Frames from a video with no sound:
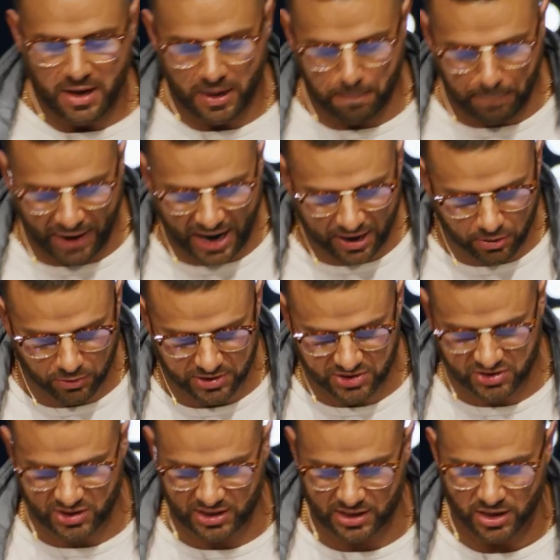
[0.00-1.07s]

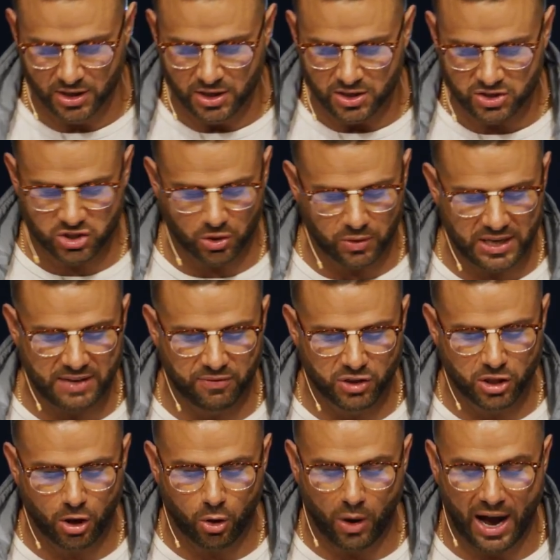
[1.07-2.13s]
hypocrisy. So
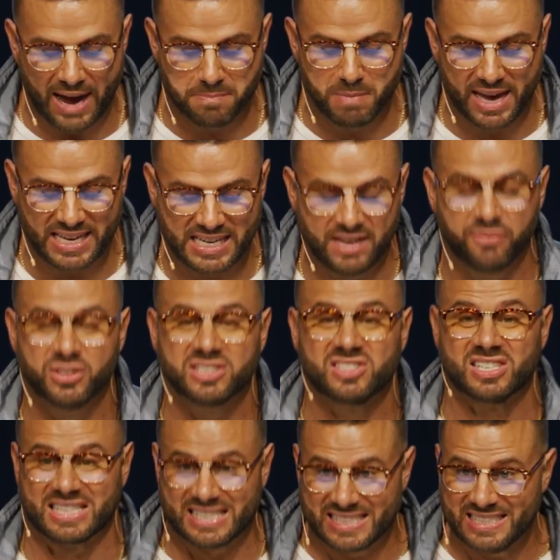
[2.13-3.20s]
even though I may even
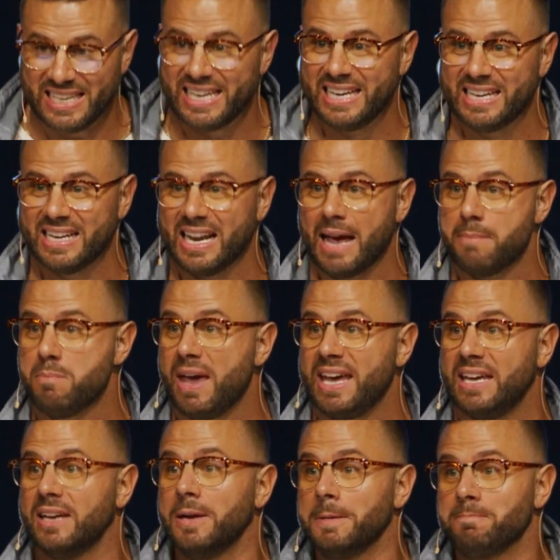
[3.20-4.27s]
succeed and I
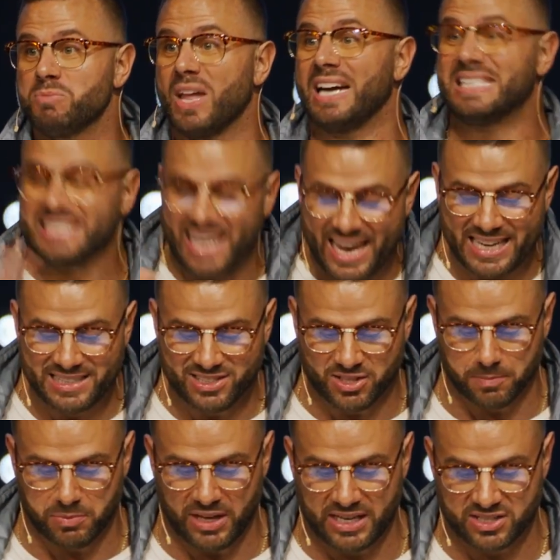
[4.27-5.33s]
may attain
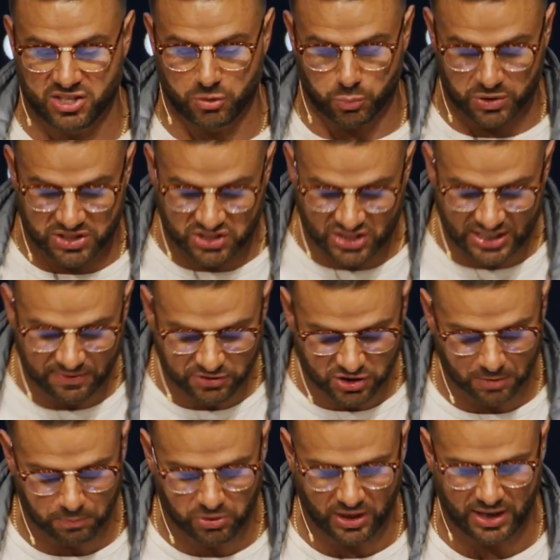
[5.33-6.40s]
some things and receive
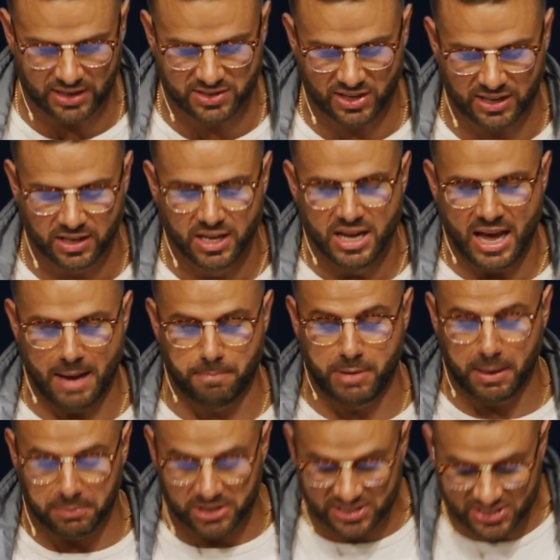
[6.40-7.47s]
some things and be
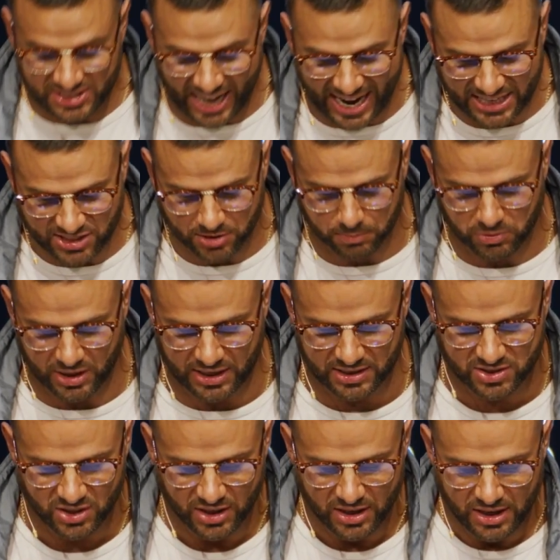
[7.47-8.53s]
able to stack some
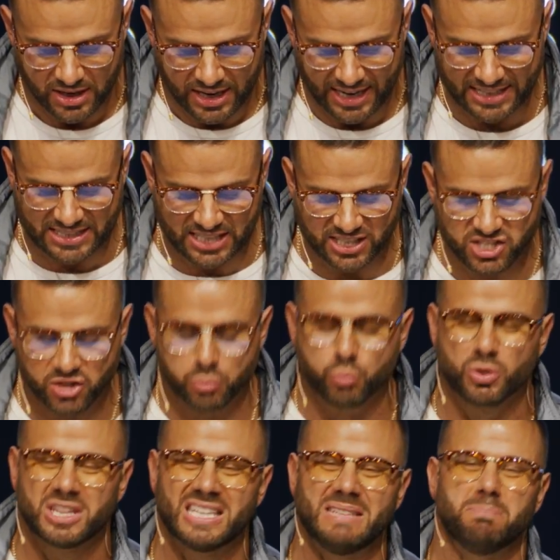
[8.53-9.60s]
things, it doesn't
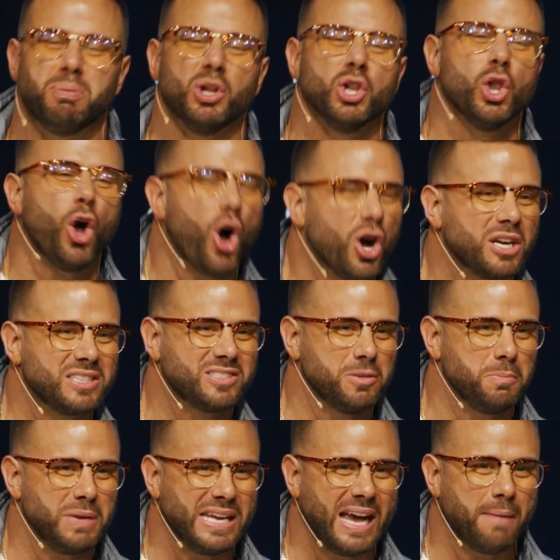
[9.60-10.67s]
really belong to
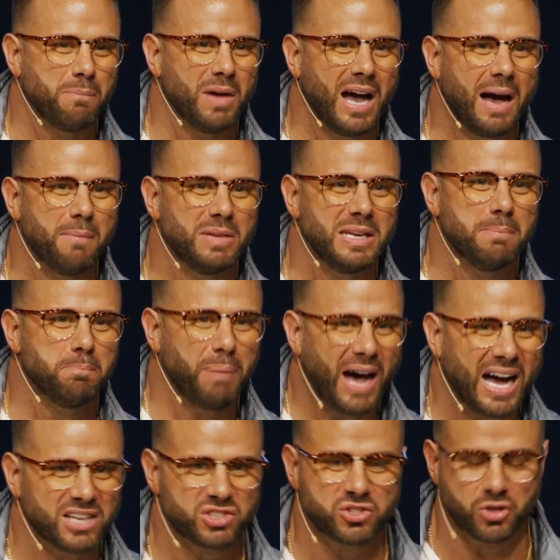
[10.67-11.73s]
me. I'm an
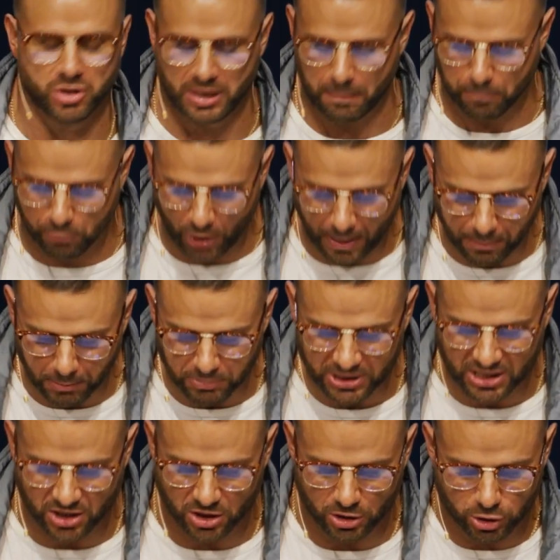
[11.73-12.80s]
imposter and I'm probably
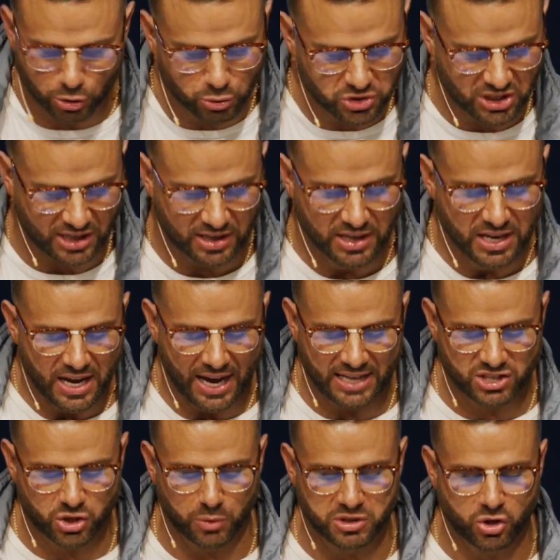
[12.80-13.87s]
gonna lose it.
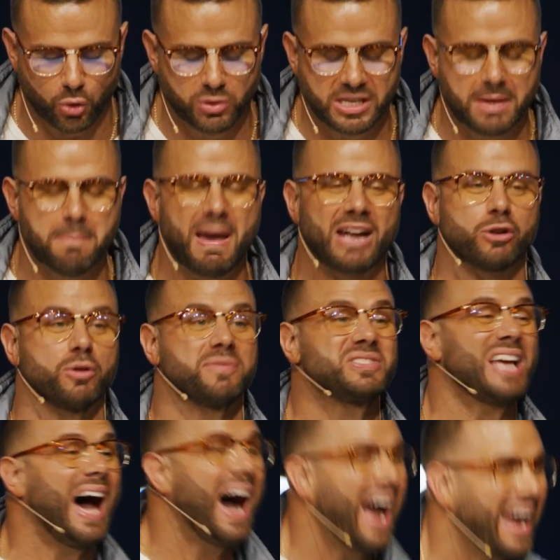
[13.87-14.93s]
And so it's only a matter of
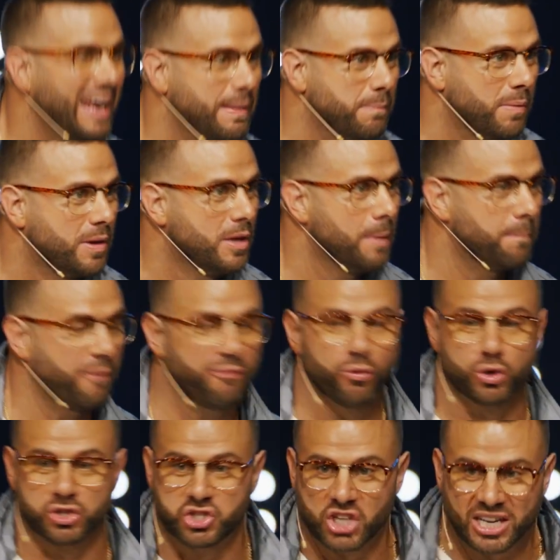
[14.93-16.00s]
time
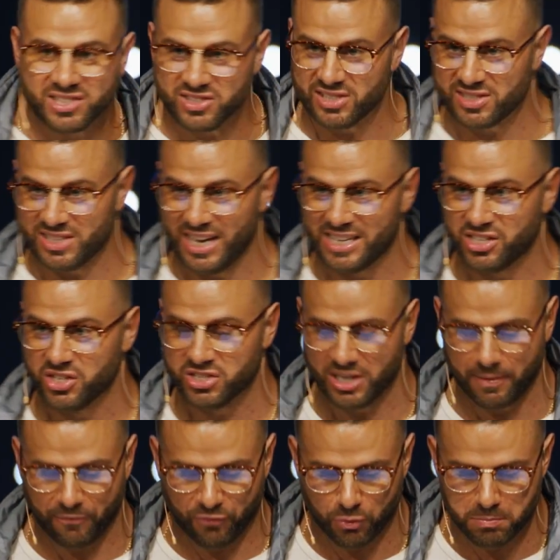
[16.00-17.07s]
before justice catches
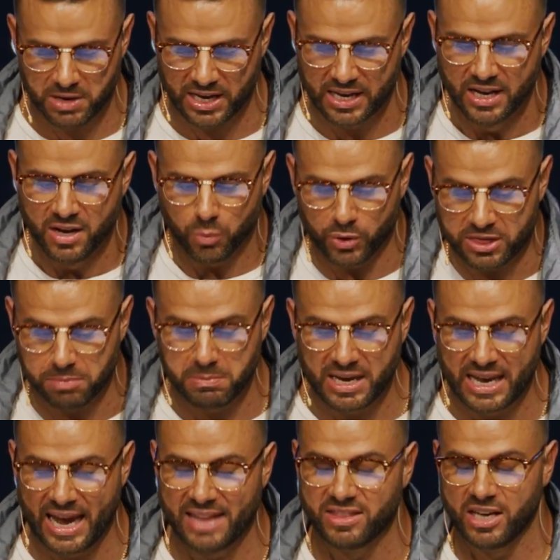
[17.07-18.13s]
up with
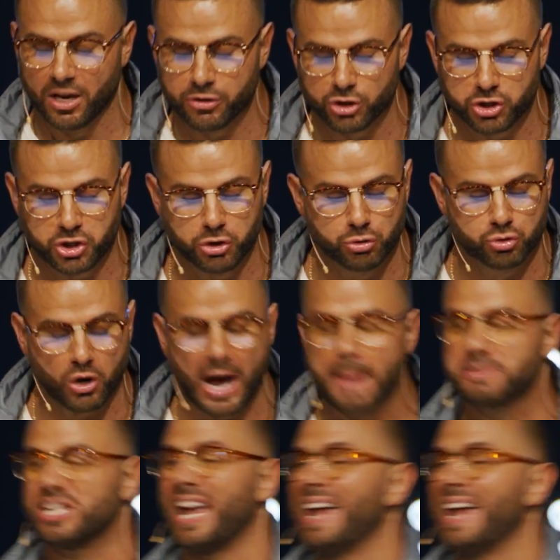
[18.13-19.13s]
me and the other shoe drops